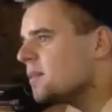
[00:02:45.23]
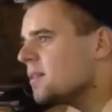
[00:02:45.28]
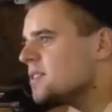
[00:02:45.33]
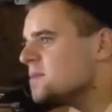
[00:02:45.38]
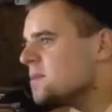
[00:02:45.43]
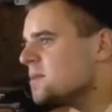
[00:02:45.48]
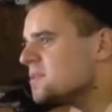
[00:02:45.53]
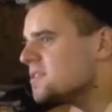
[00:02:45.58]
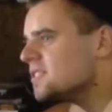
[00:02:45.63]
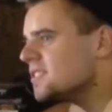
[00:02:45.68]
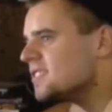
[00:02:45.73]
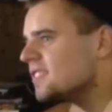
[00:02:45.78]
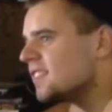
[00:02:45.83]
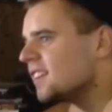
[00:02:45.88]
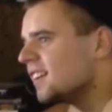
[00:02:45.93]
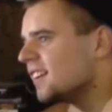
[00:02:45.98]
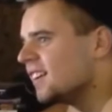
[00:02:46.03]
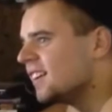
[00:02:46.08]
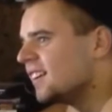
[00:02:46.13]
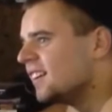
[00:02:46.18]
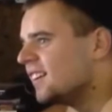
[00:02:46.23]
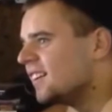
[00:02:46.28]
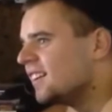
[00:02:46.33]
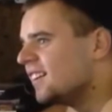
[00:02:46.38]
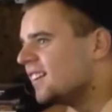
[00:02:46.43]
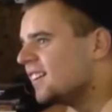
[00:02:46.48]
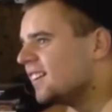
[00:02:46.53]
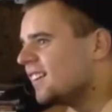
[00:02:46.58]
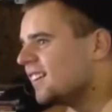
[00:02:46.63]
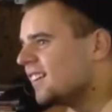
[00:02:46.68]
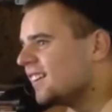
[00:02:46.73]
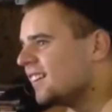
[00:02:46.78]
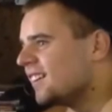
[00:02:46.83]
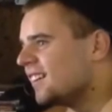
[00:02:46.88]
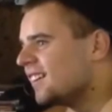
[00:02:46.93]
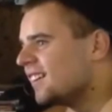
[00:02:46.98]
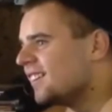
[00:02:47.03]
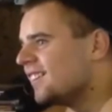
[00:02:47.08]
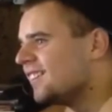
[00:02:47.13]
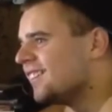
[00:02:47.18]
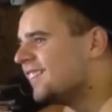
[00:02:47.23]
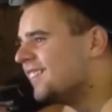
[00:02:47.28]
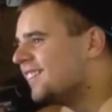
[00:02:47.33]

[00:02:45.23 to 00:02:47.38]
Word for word: What am I supposed to say? You're fired.